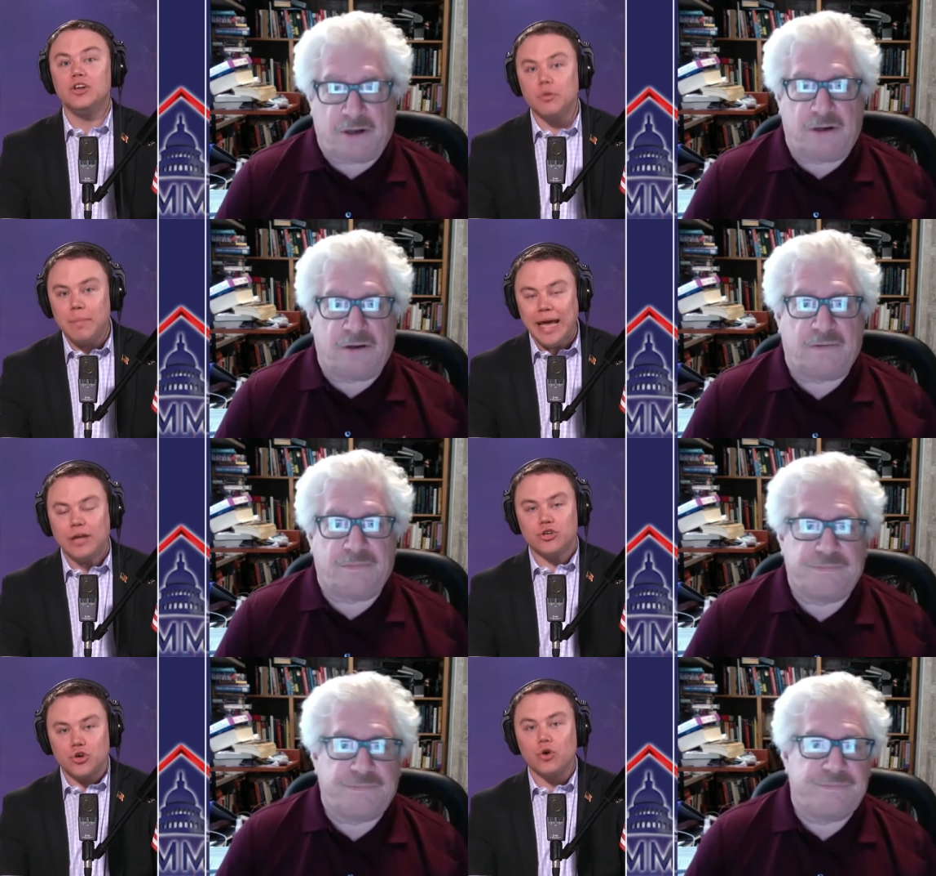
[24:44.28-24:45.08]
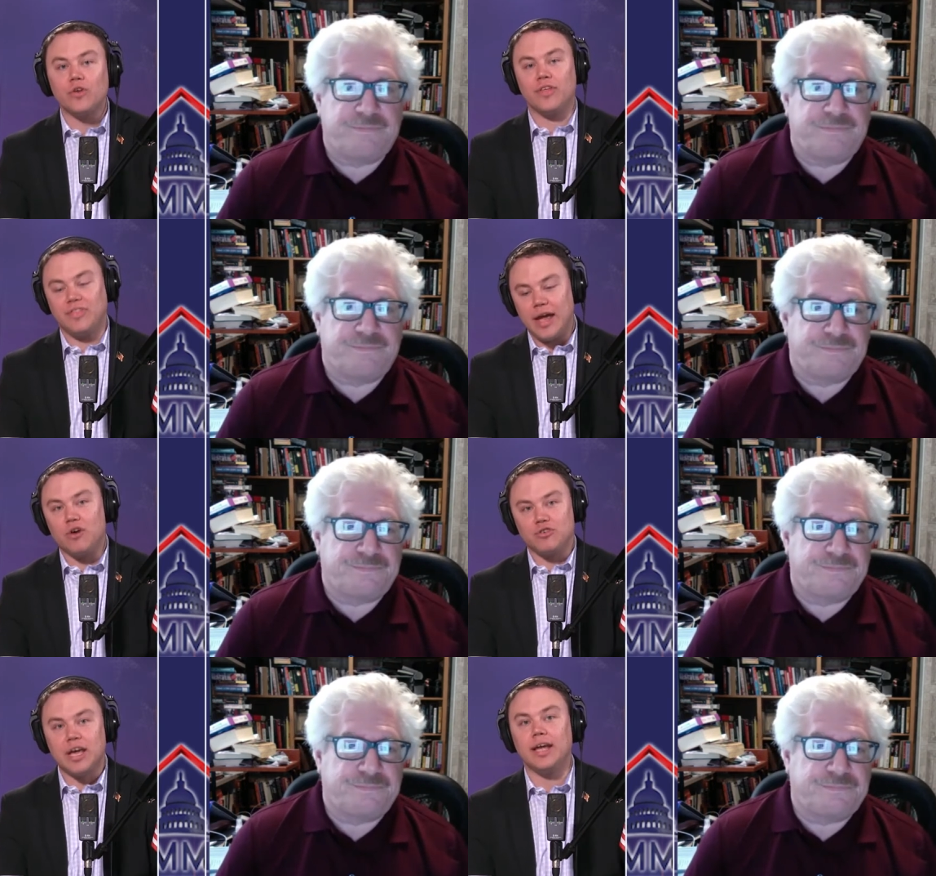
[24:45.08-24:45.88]
Speaker 1: to make sure that they are
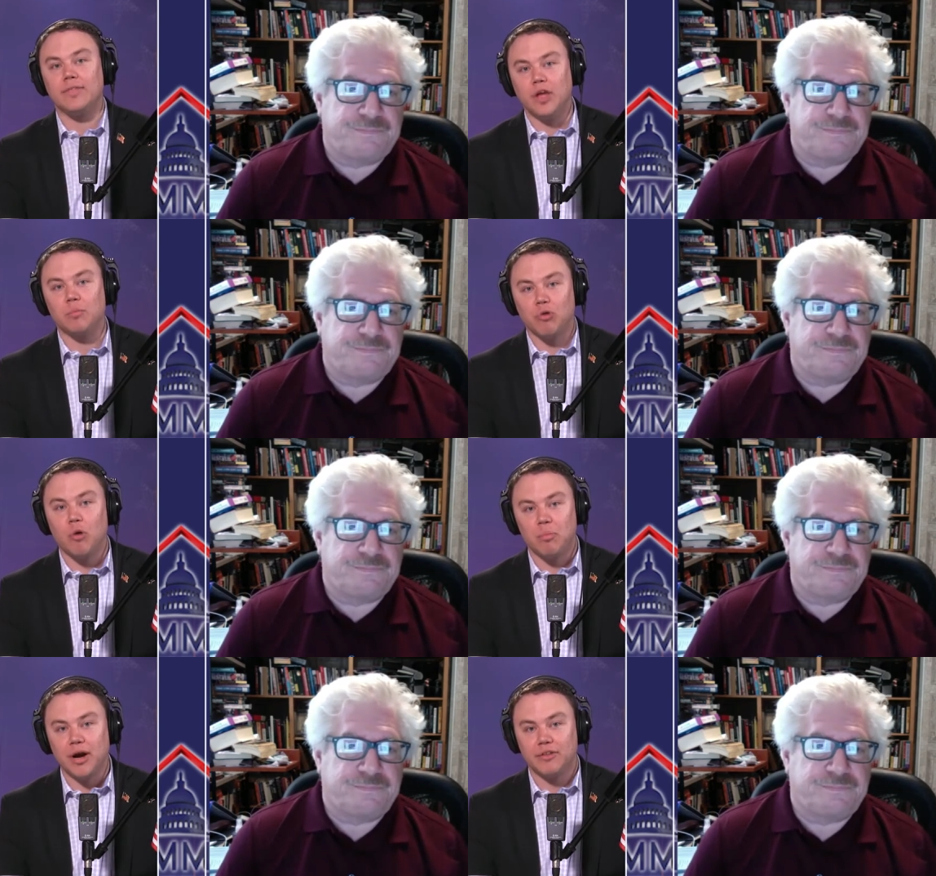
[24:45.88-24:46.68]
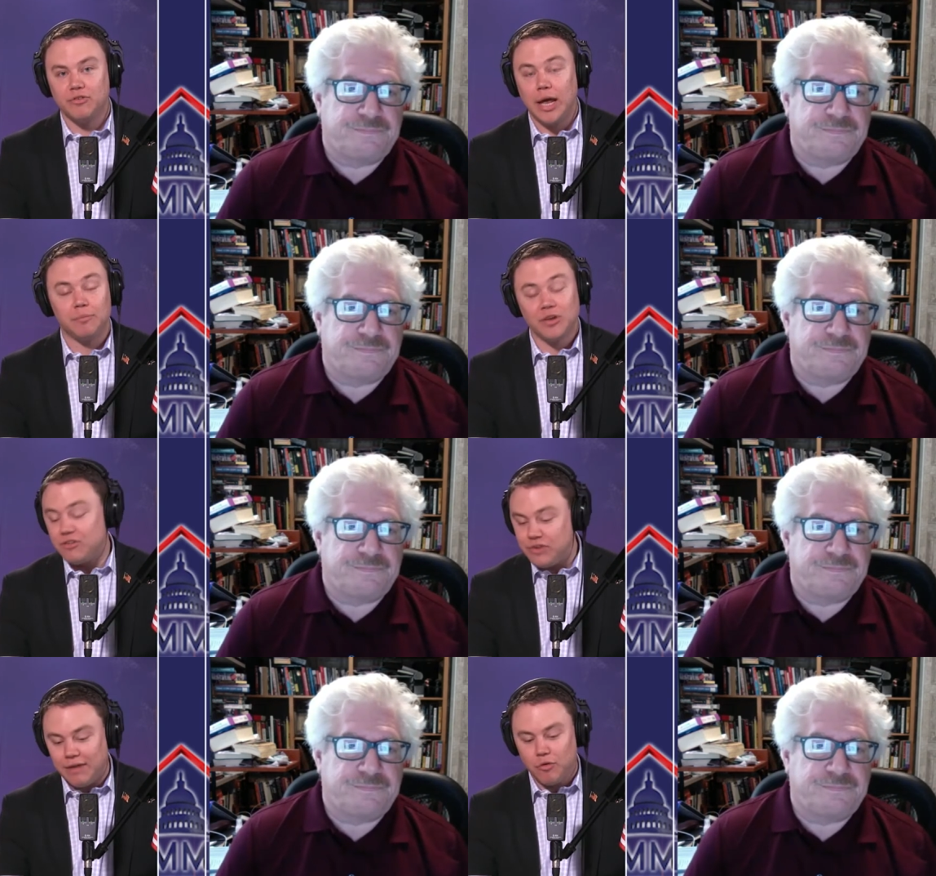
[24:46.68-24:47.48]
taking the appropriate steps. It
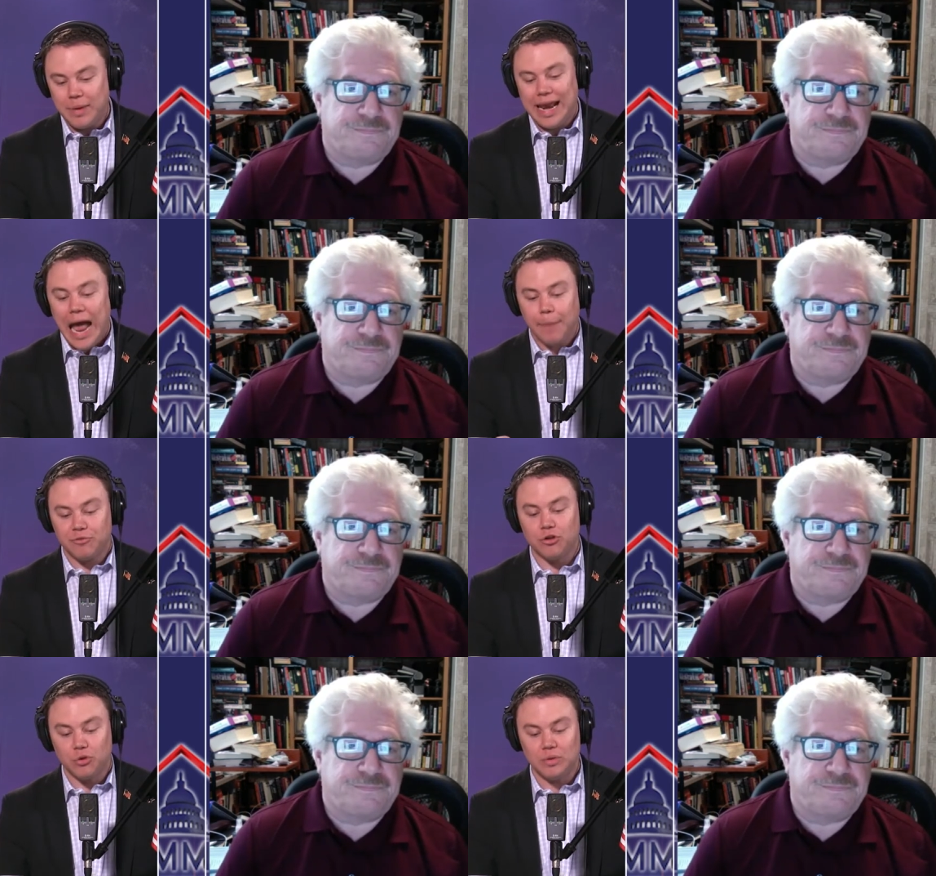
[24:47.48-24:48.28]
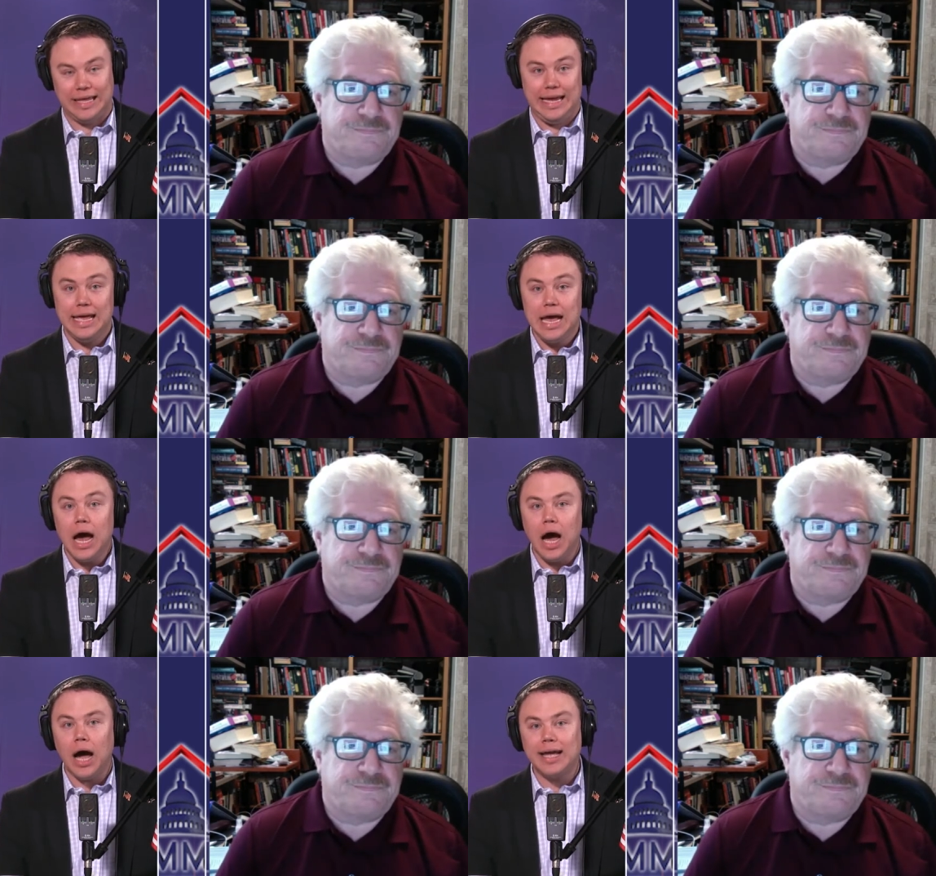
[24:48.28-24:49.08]
has never been absolutely
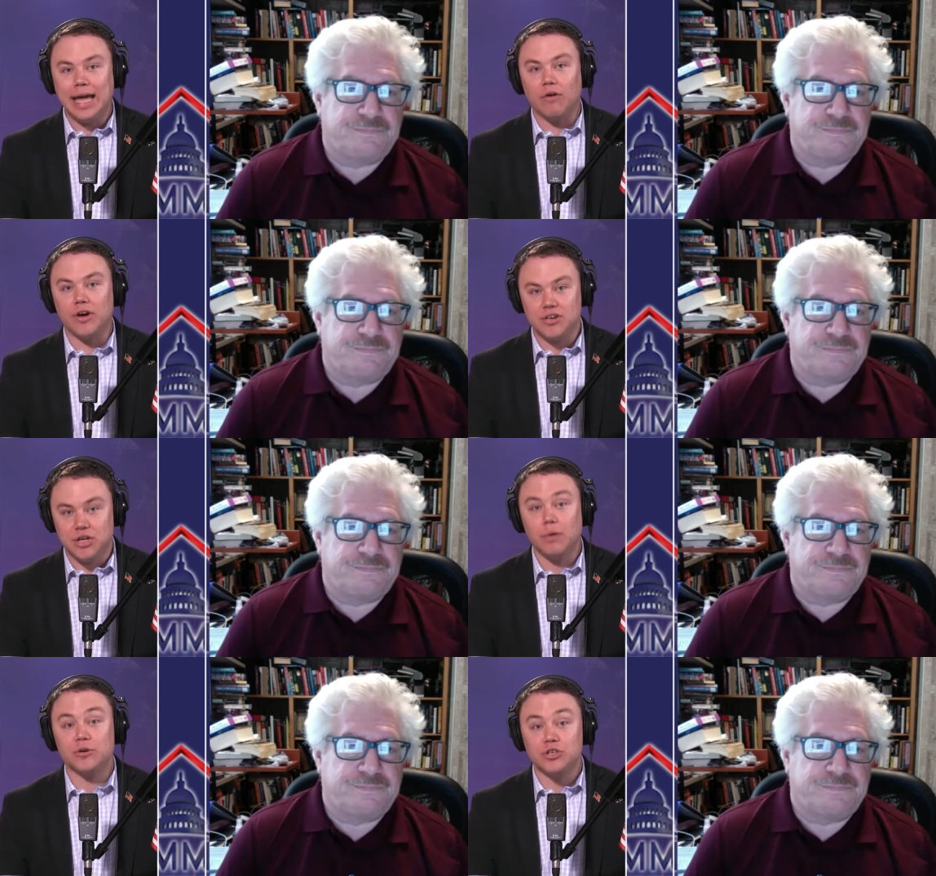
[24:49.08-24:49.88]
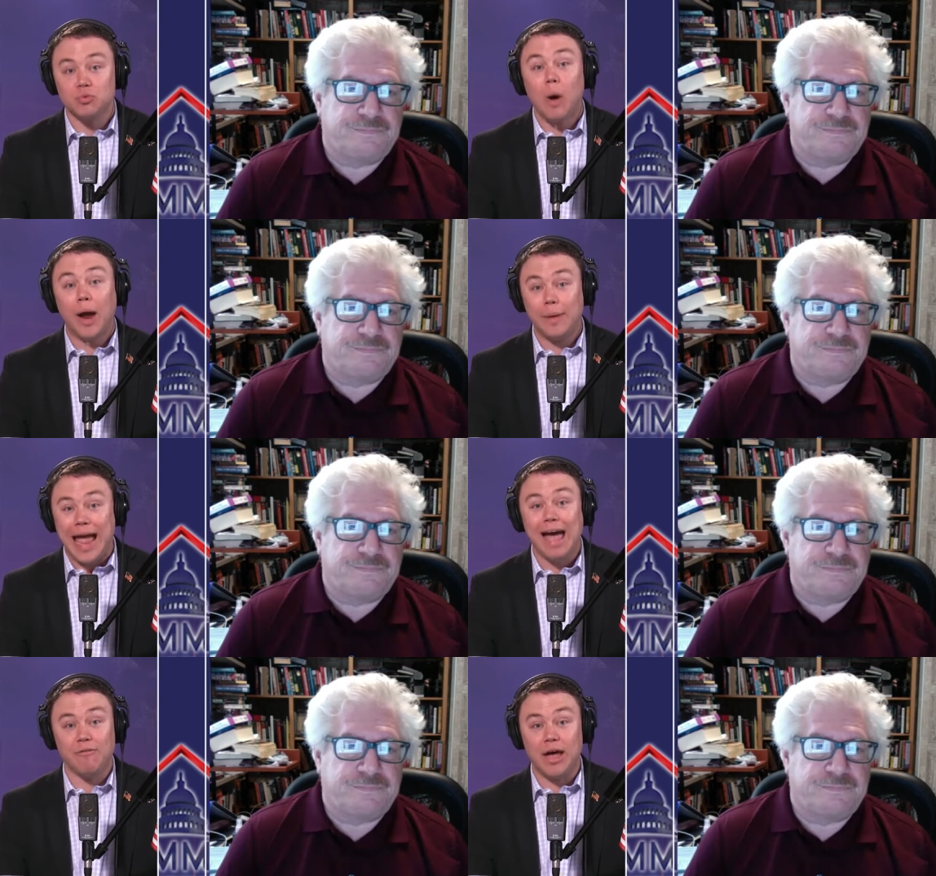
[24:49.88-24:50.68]
uh, a guarantee, which is why we
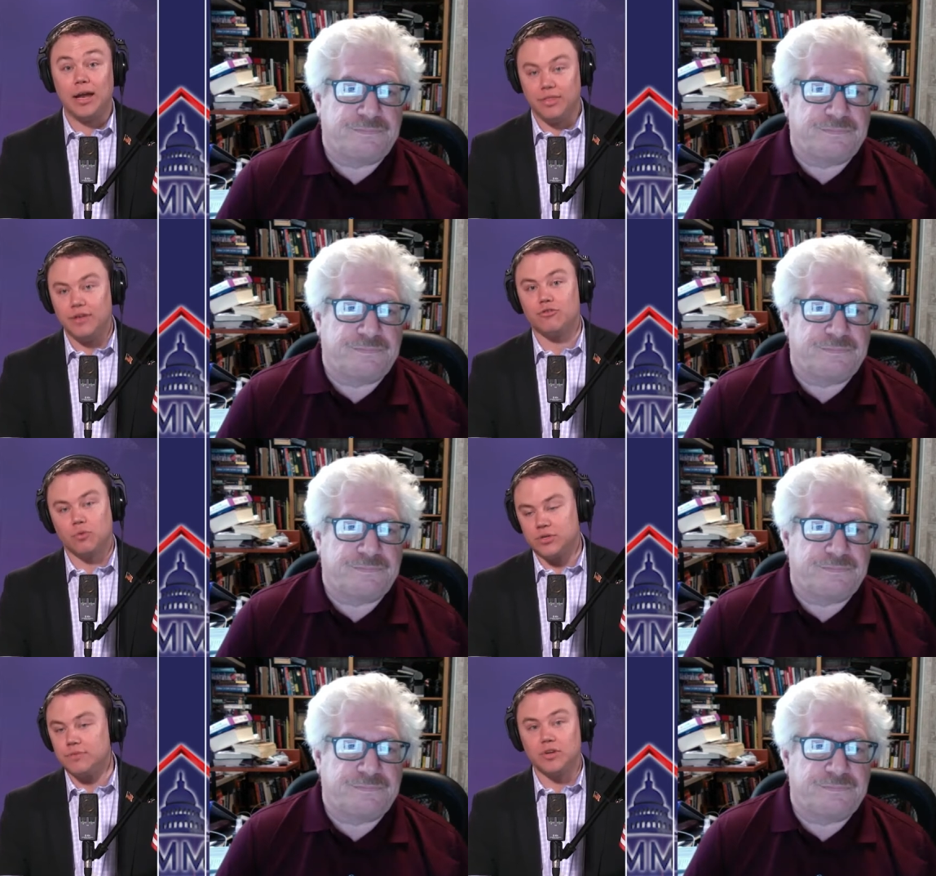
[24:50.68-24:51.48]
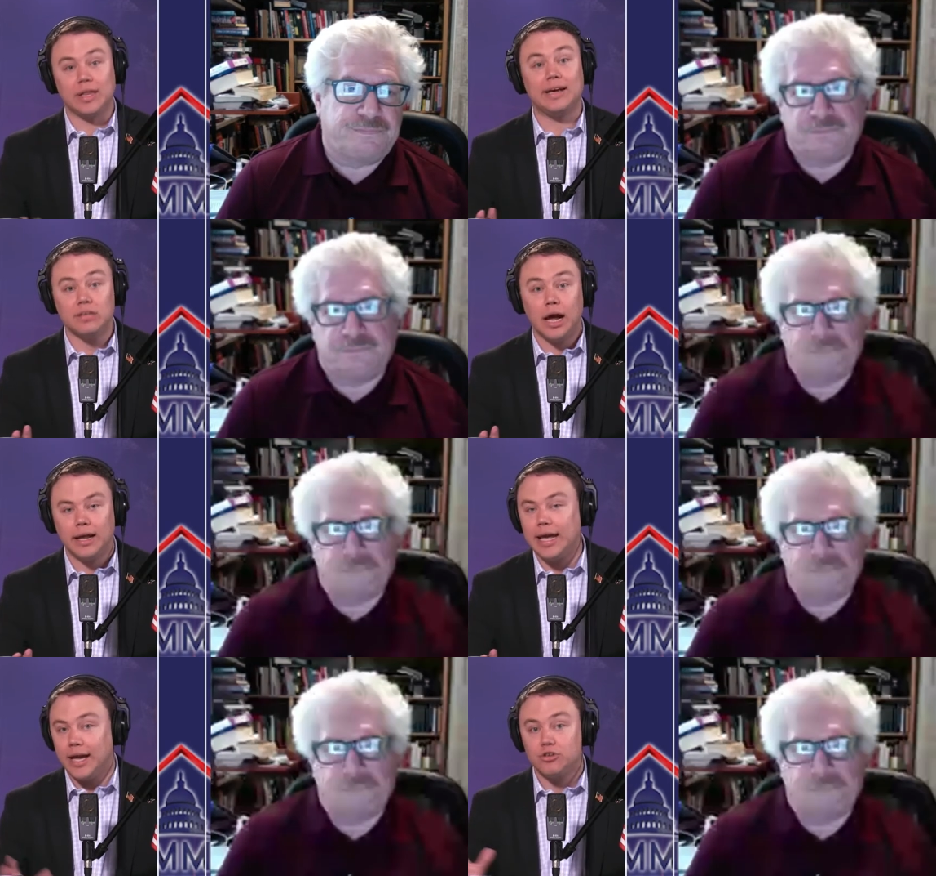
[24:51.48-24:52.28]
have had these sorts of delays on
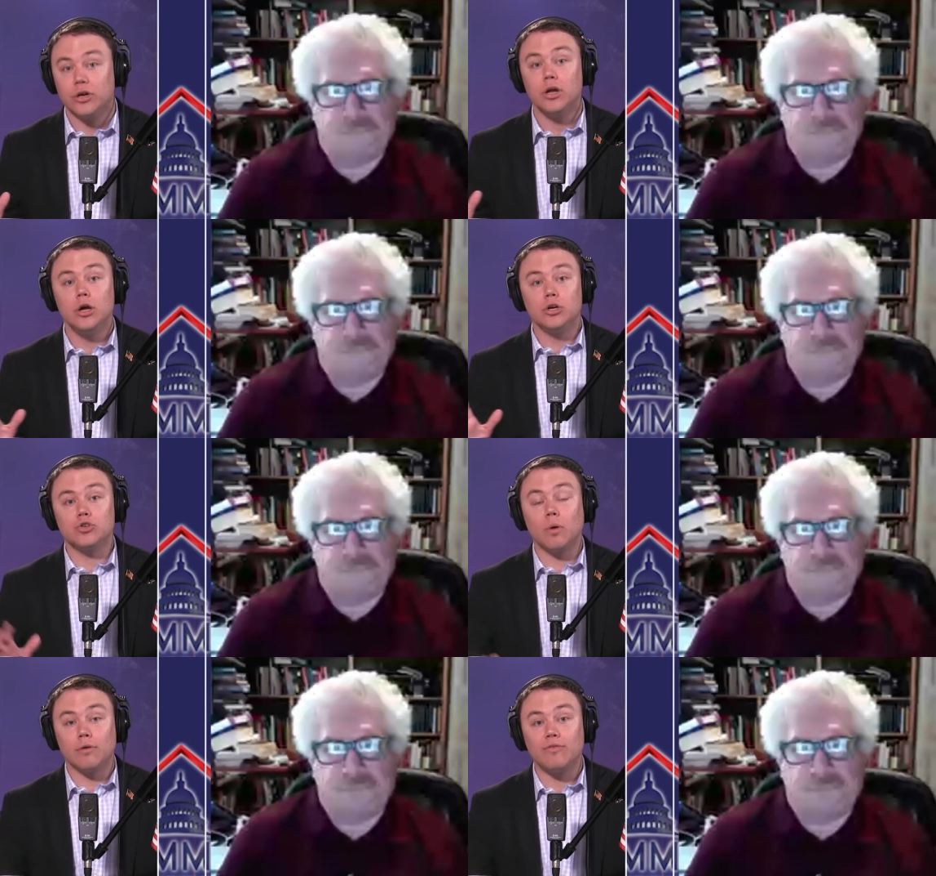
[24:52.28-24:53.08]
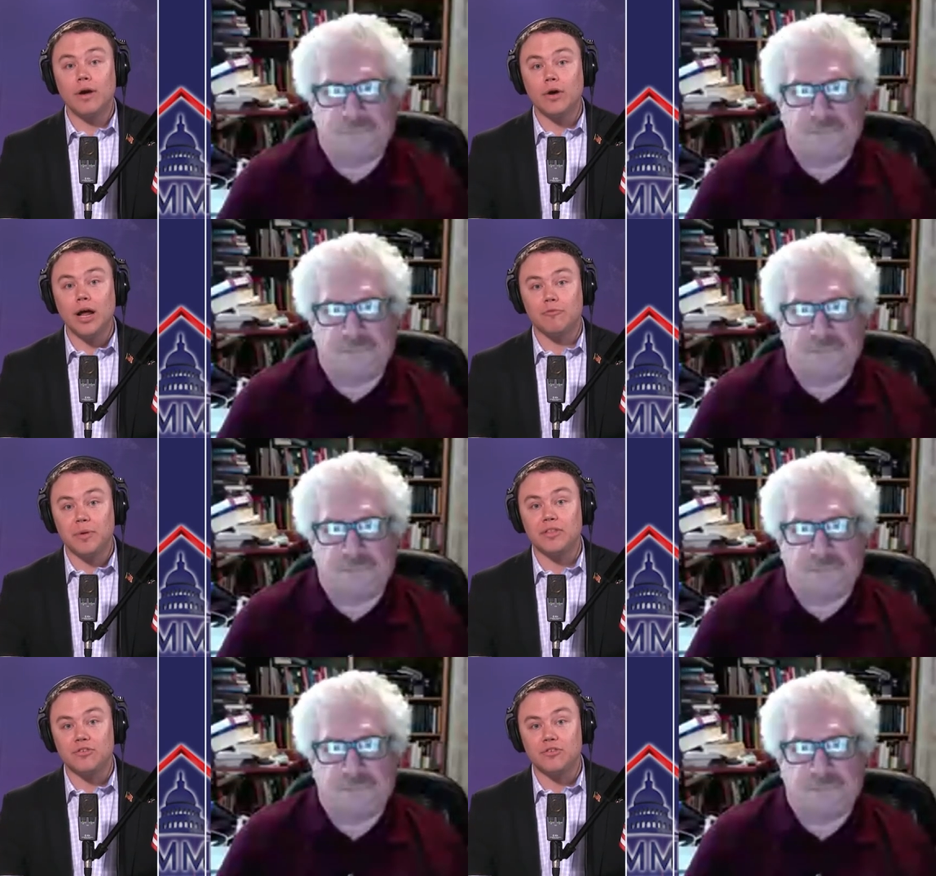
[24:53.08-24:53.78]
occasion. Sure, fair enough. But at the